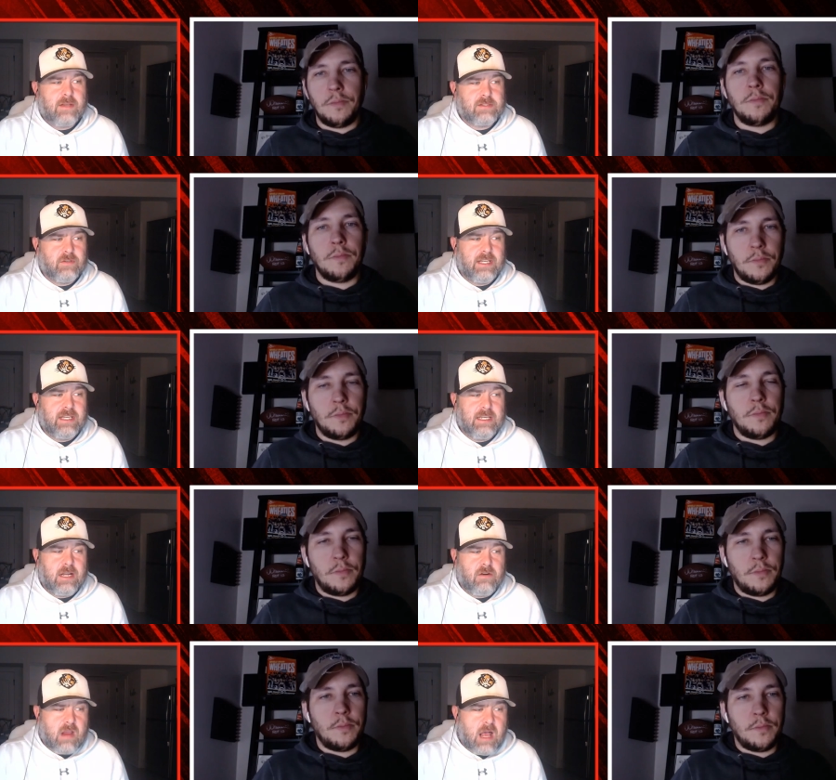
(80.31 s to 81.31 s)
Speaker 1: So they're getting
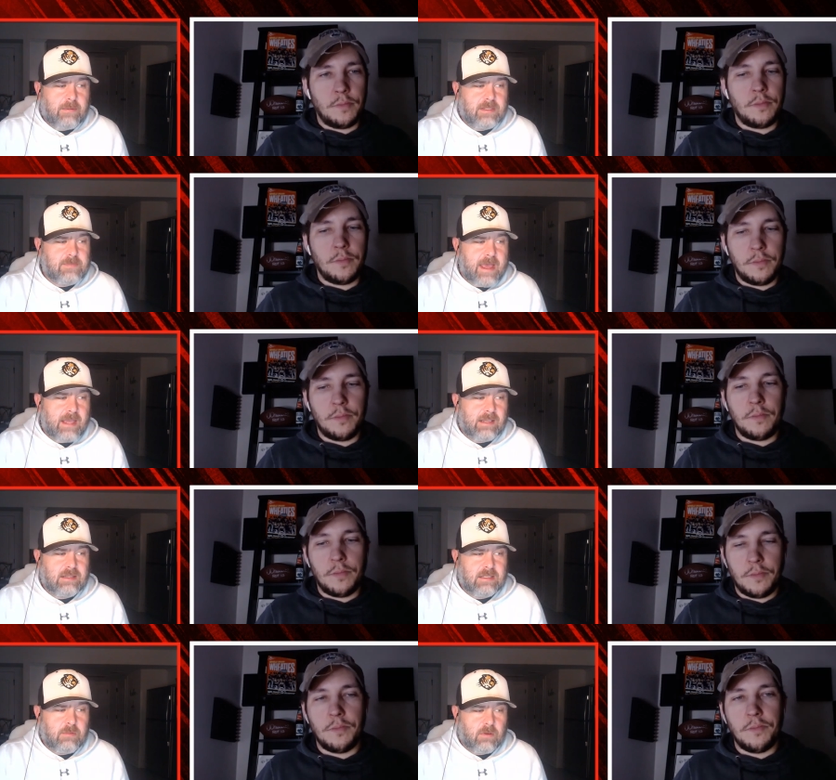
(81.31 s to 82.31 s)
DeAndre Hopkins back at
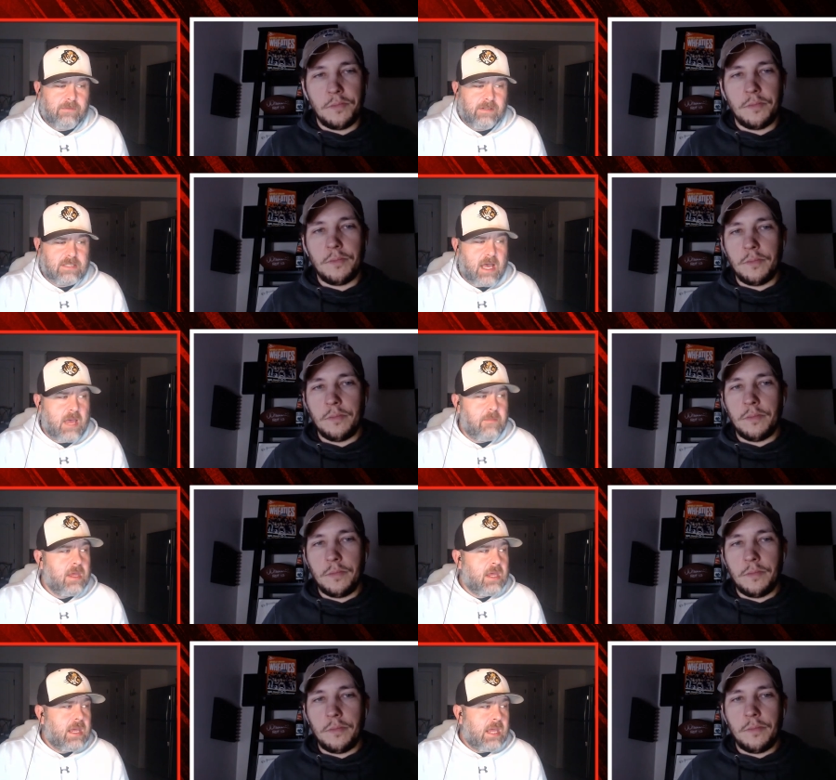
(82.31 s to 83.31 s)
the perfect time,
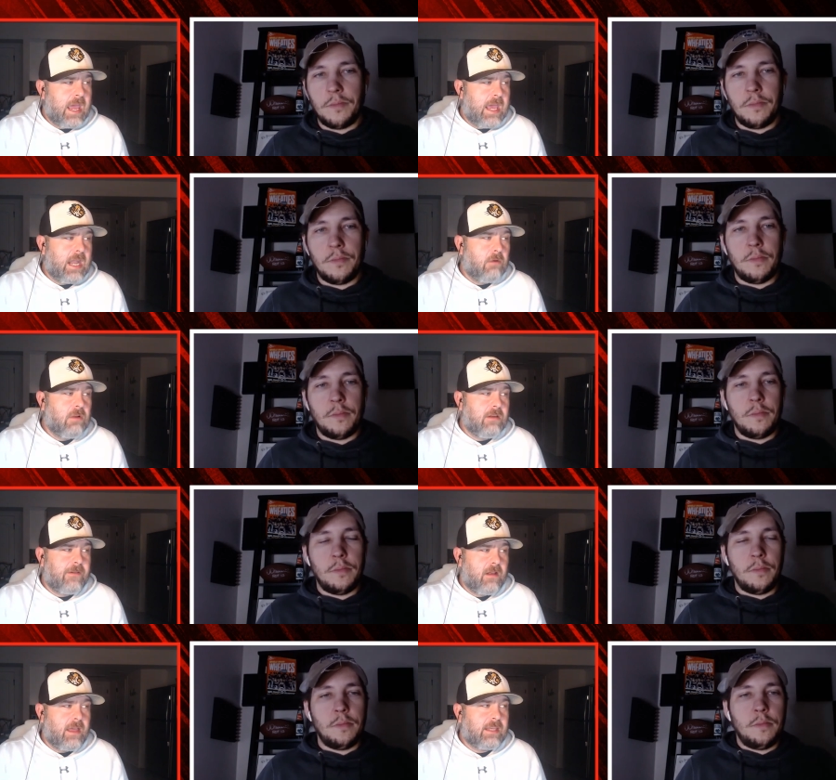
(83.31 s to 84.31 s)
and I really
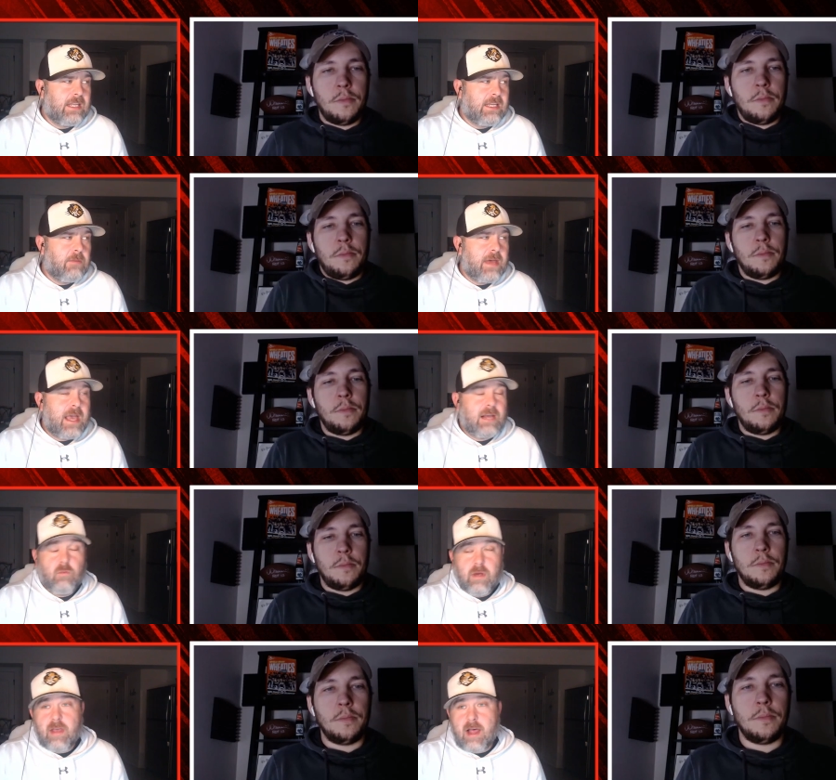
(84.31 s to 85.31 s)
felt like getting him back
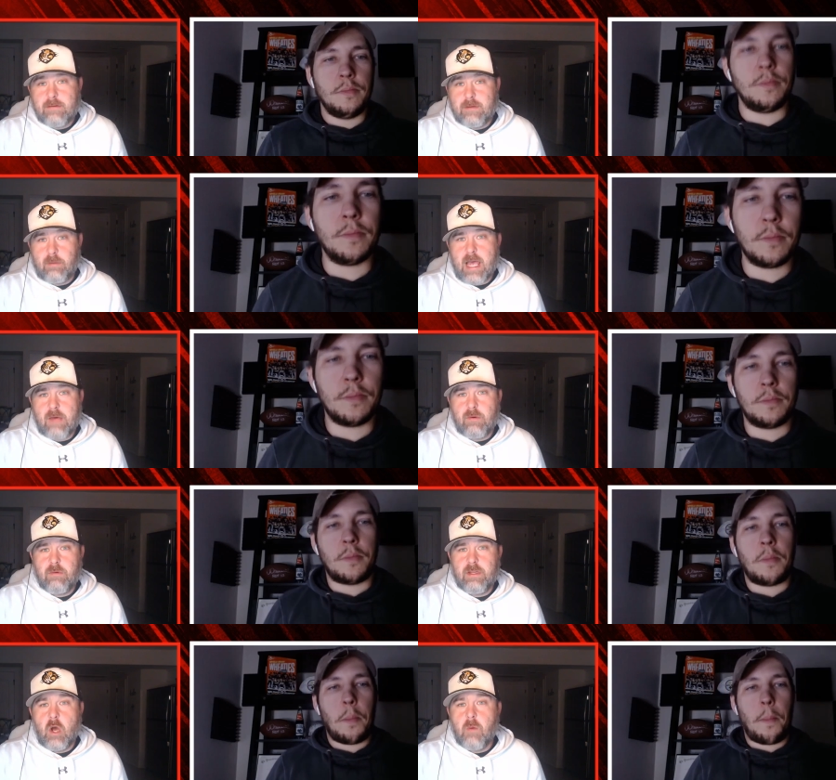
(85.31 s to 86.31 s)
with Hollywood Brown would
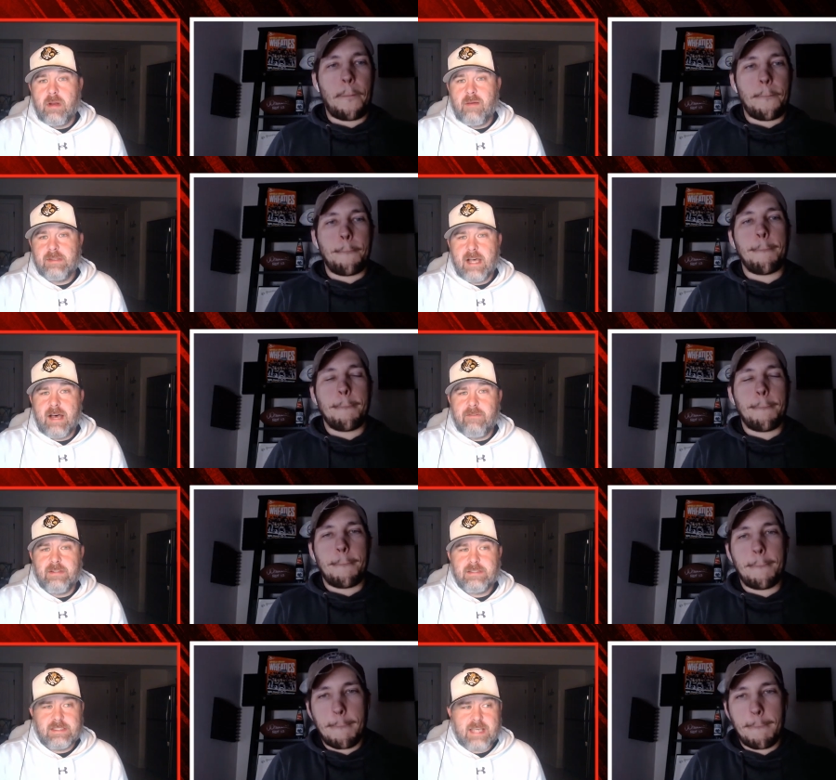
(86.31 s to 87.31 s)
really open up this
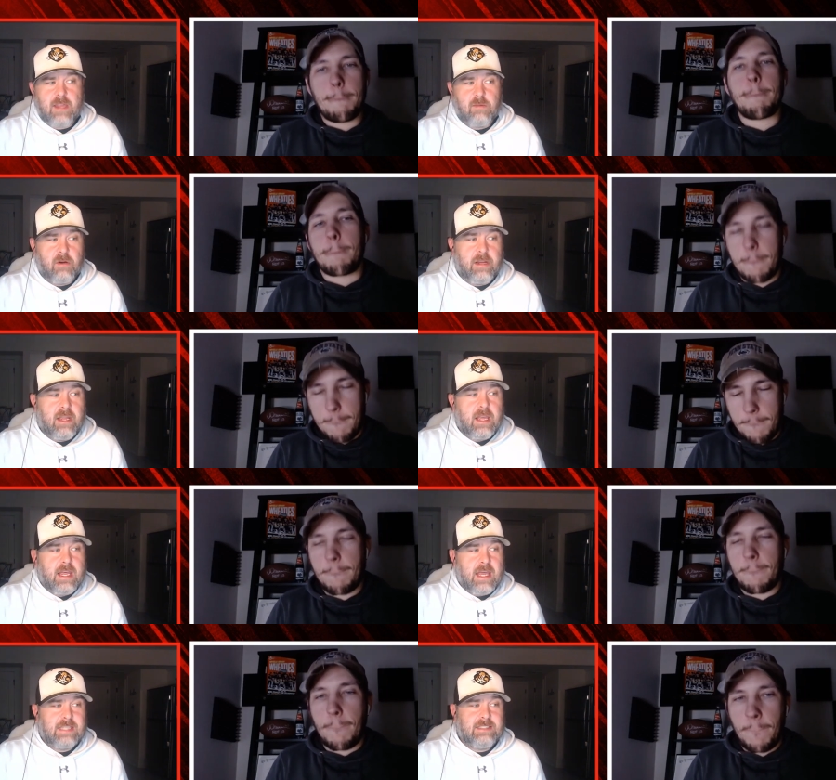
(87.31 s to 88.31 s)
offense because Kyler Murray
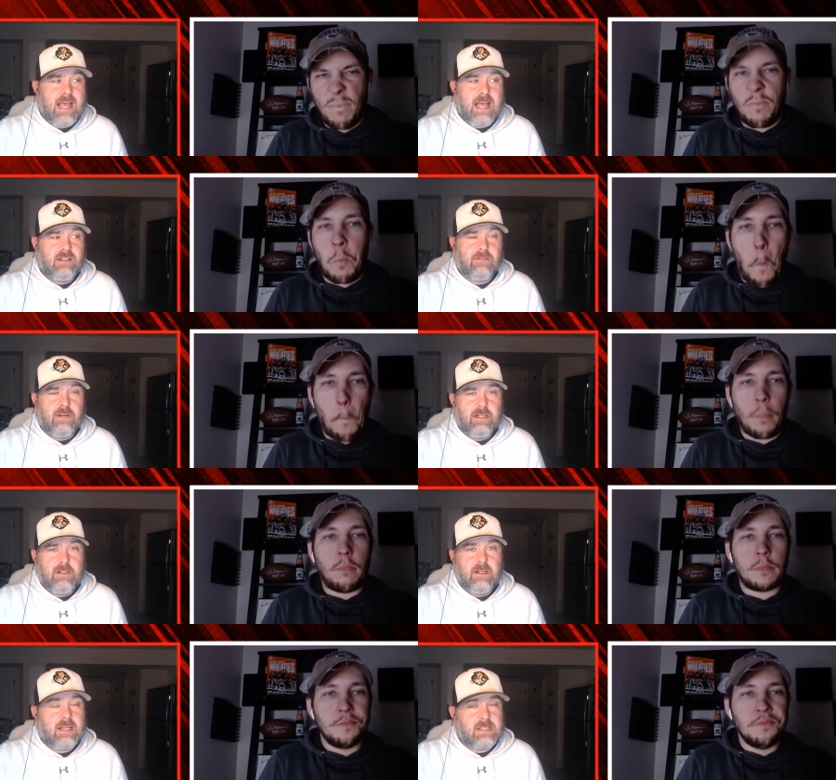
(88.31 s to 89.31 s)
has not looked very
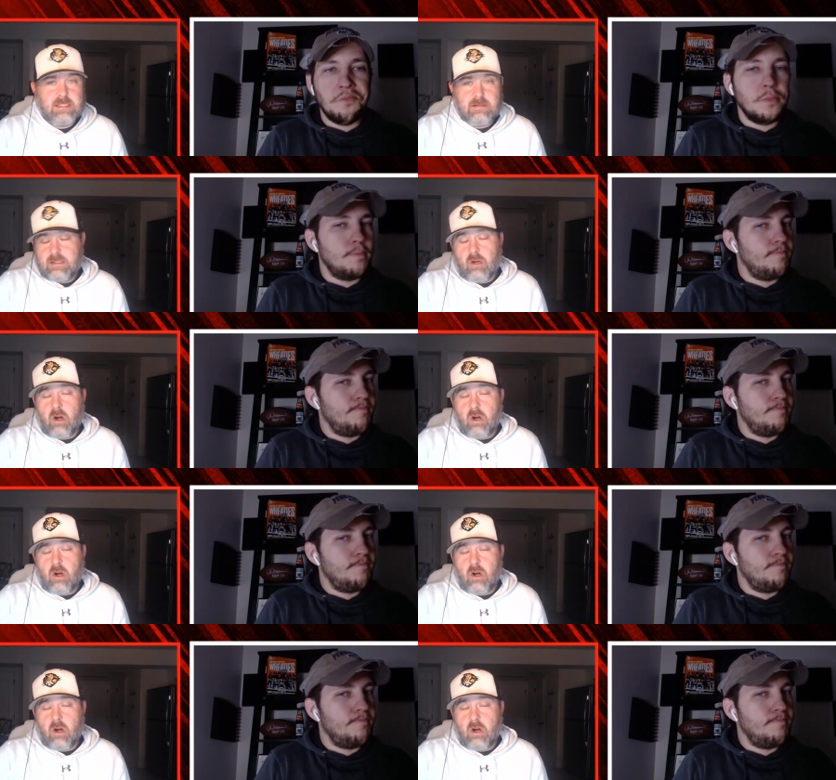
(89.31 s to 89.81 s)
good. The